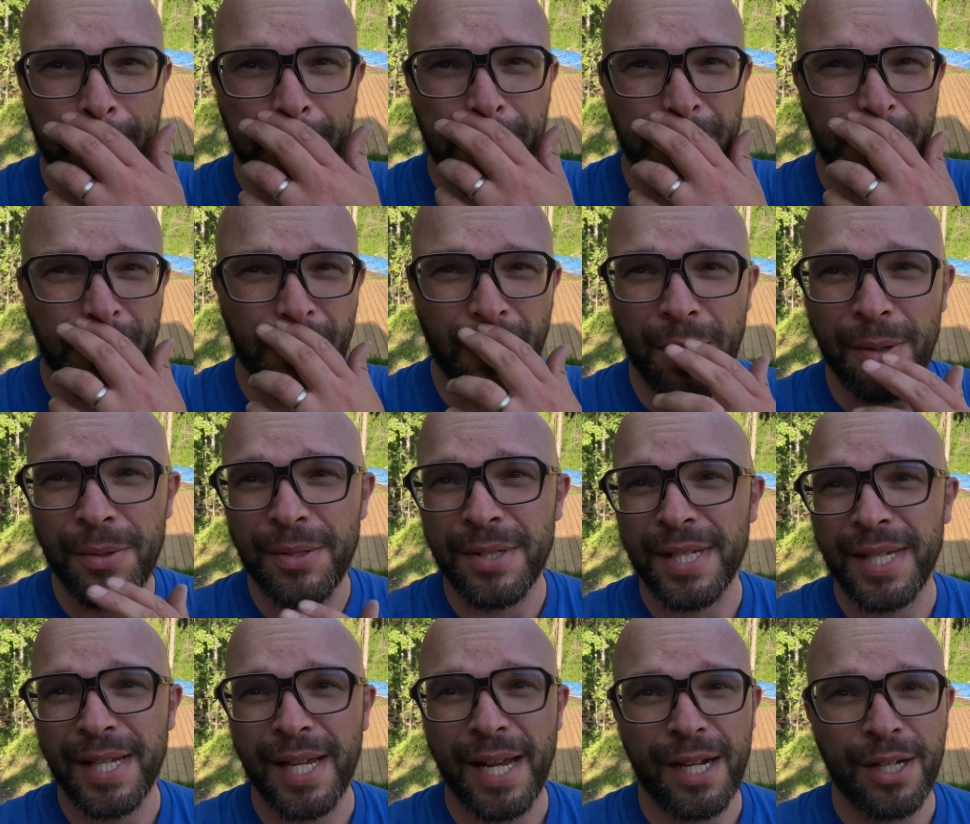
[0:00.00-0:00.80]
So I would
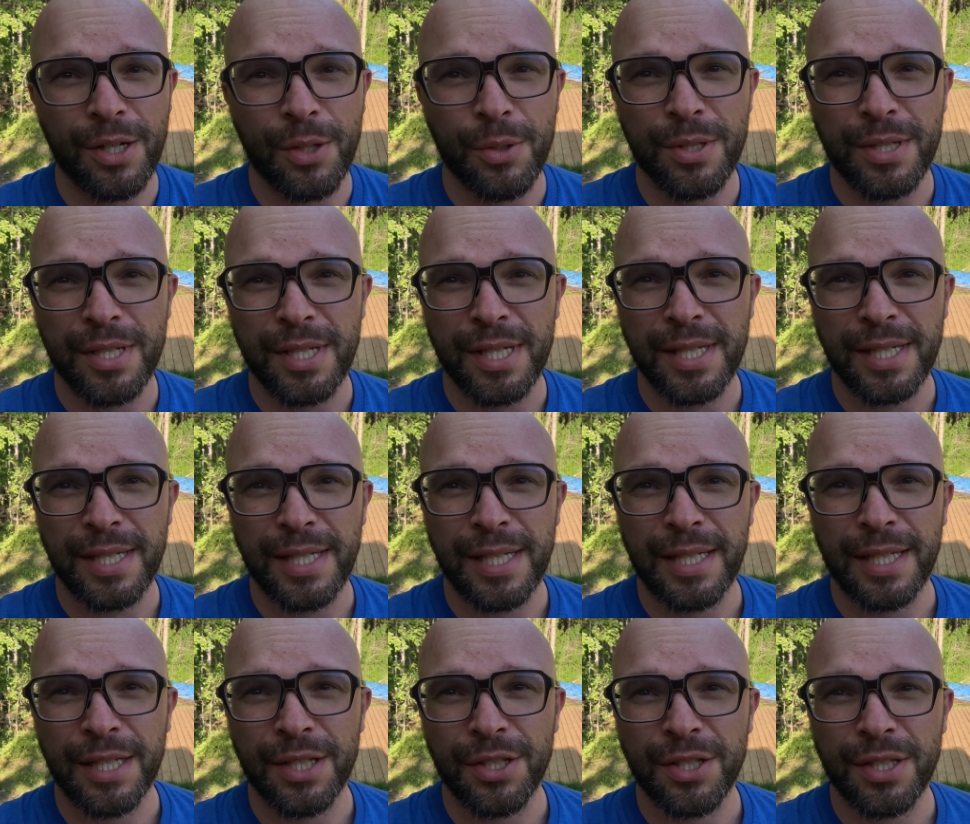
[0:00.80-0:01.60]
say, yeah, go
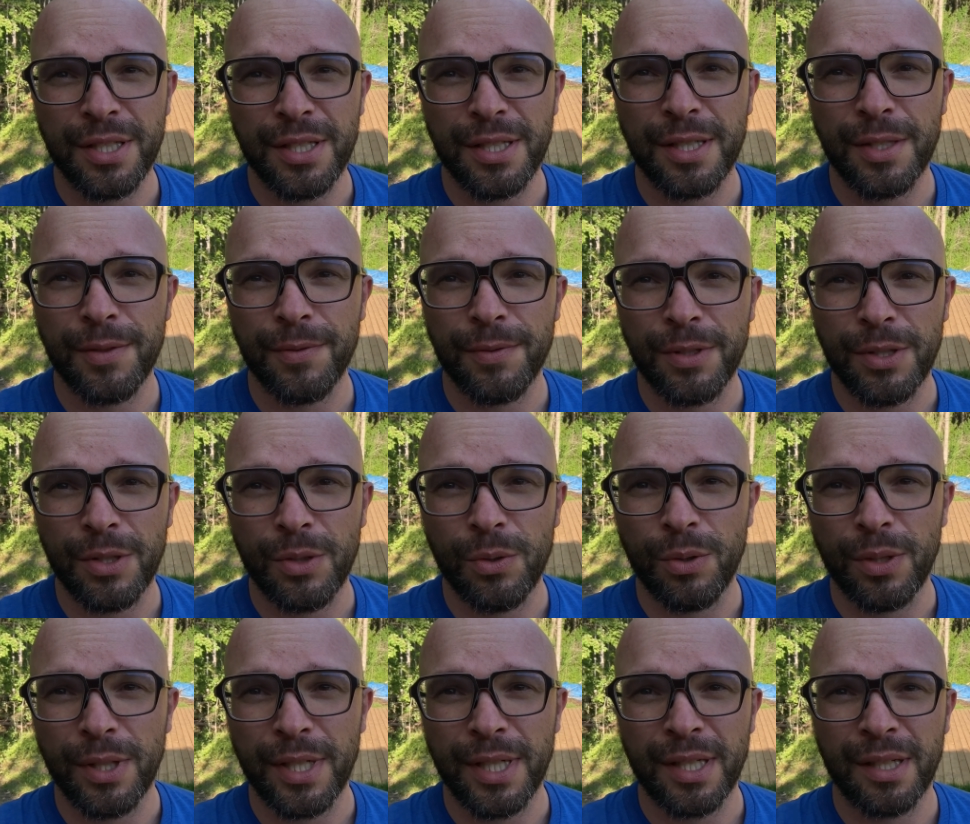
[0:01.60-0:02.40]
16 inches if you're
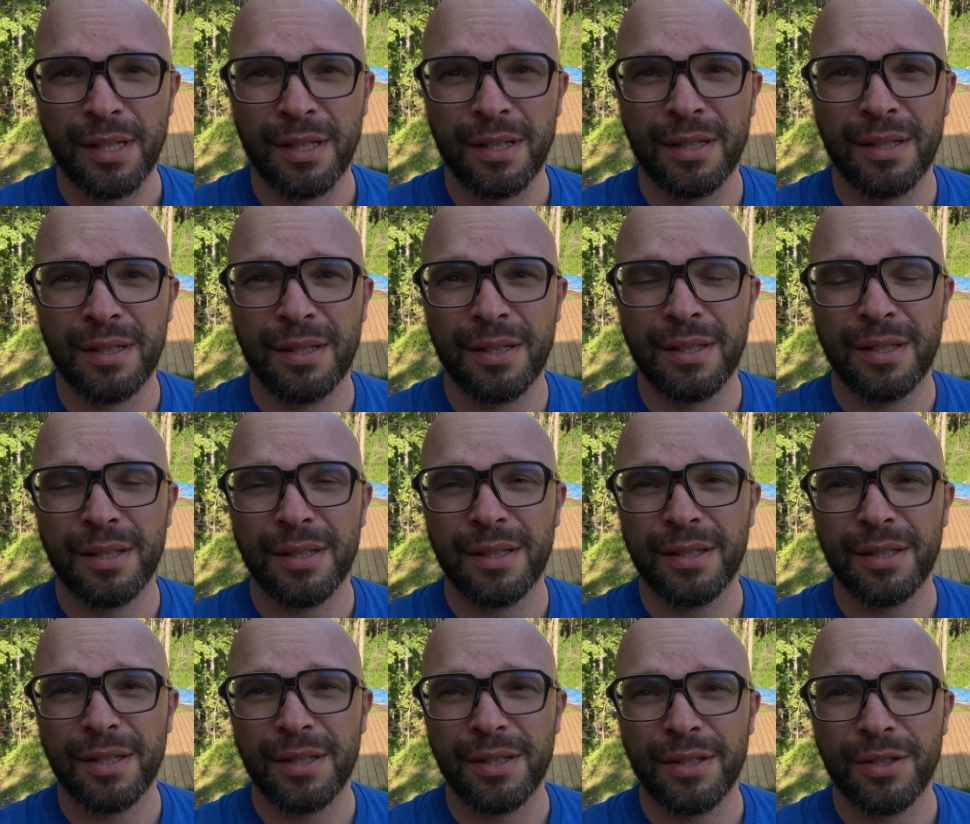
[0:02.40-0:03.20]
going
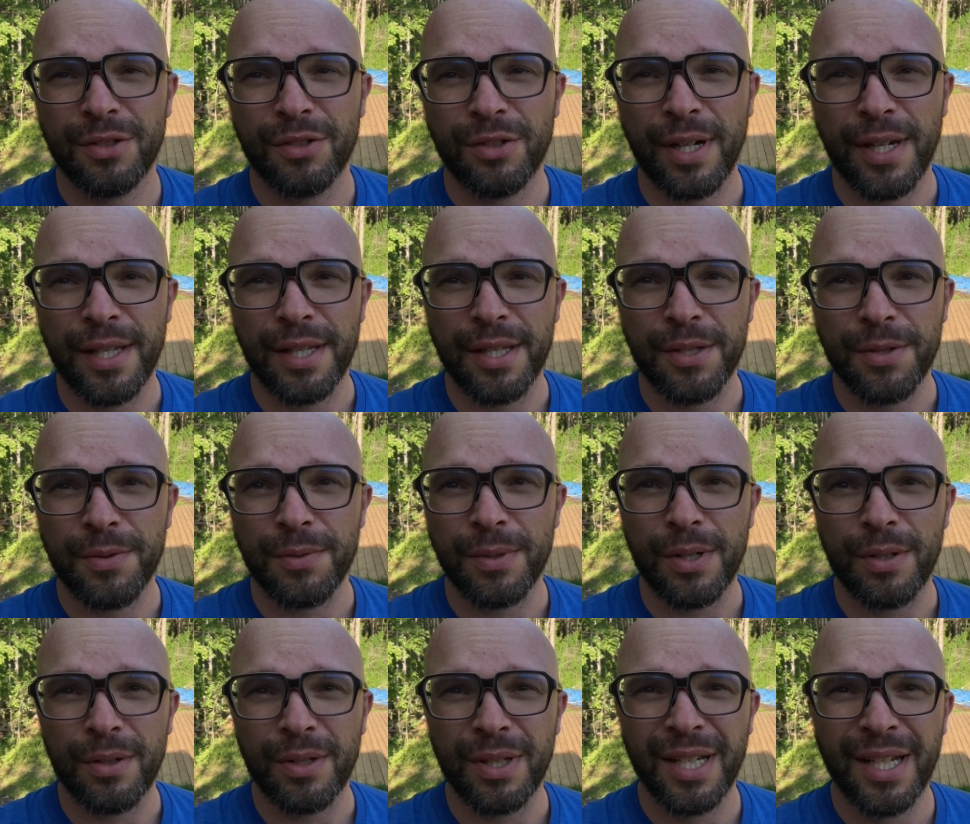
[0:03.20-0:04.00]
to try this
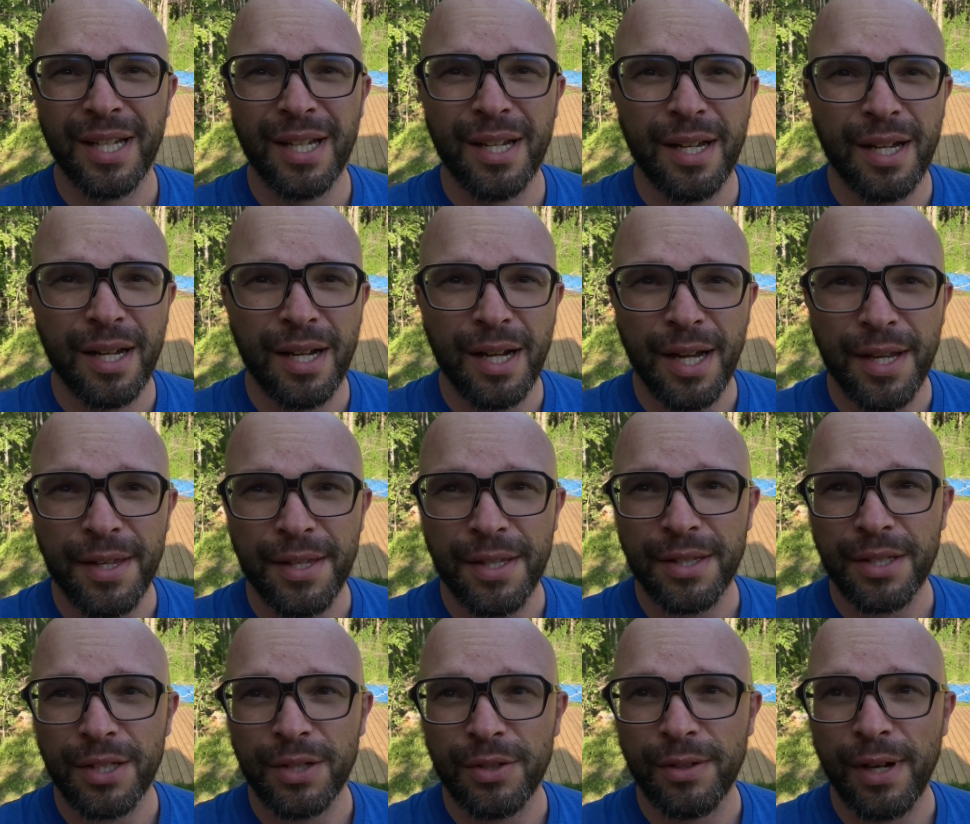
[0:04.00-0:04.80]
route. I
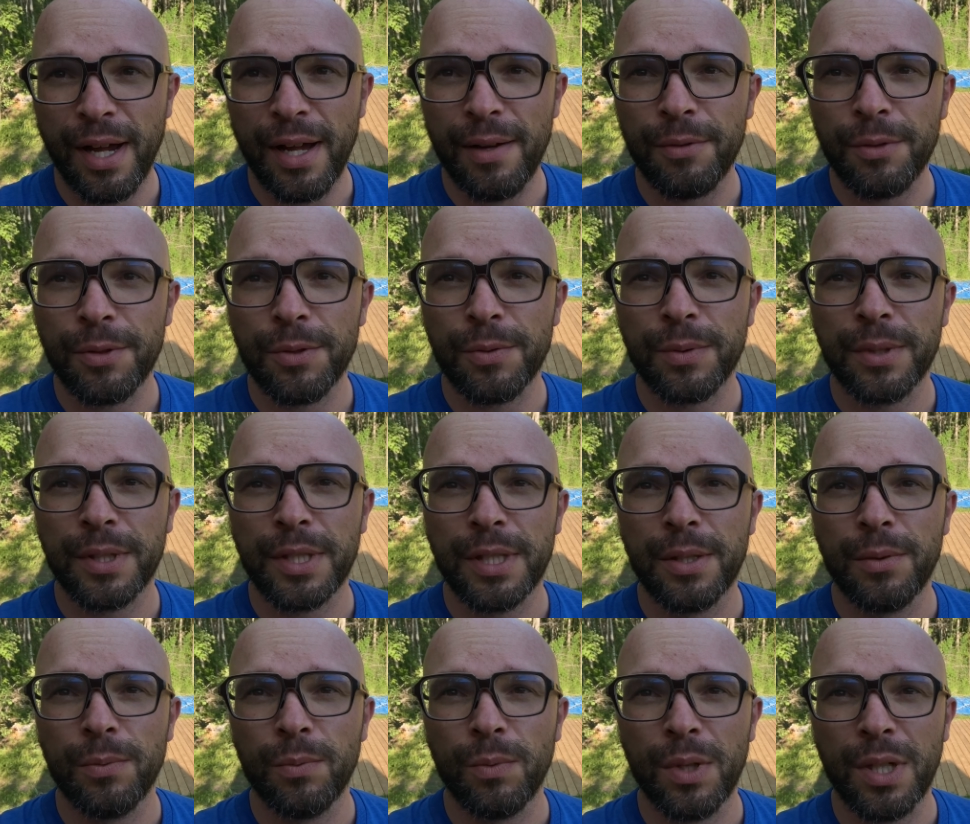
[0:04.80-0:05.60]
think the gravel's
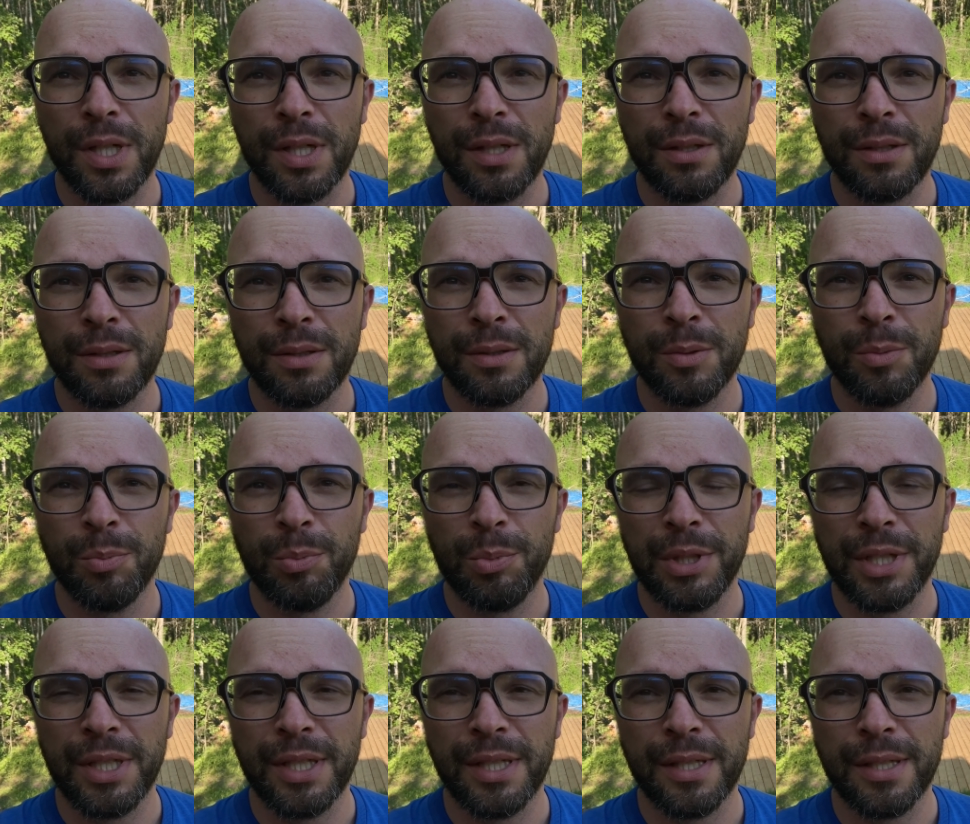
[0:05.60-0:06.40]
working well,
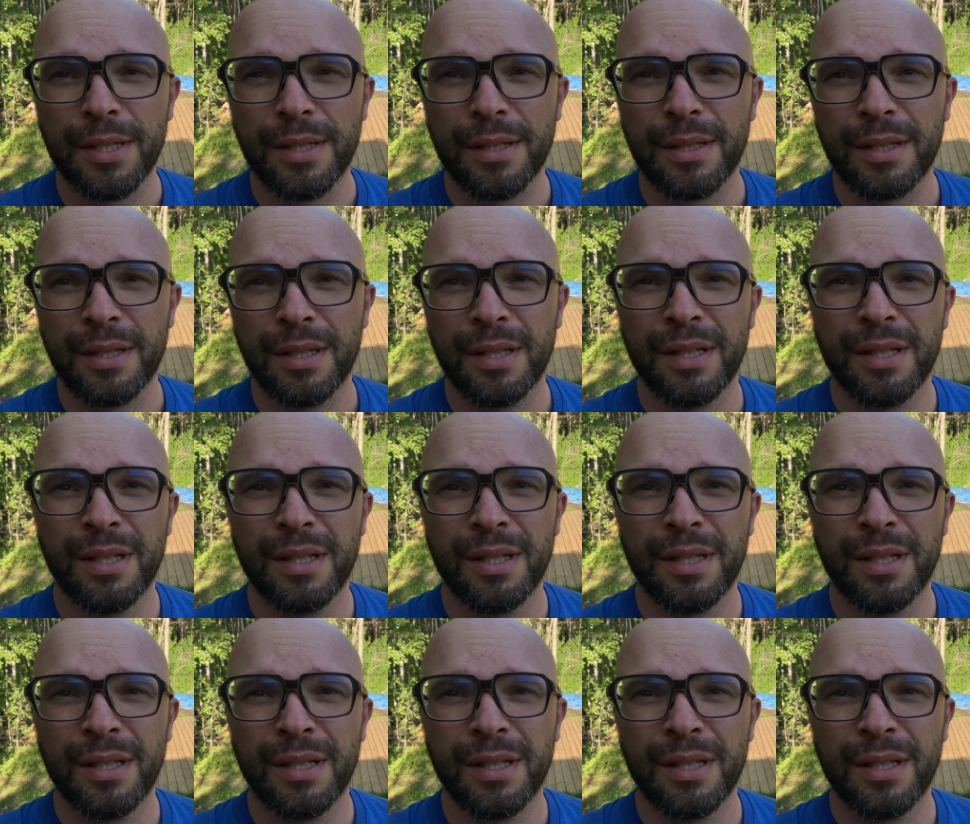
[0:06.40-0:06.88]
but it is,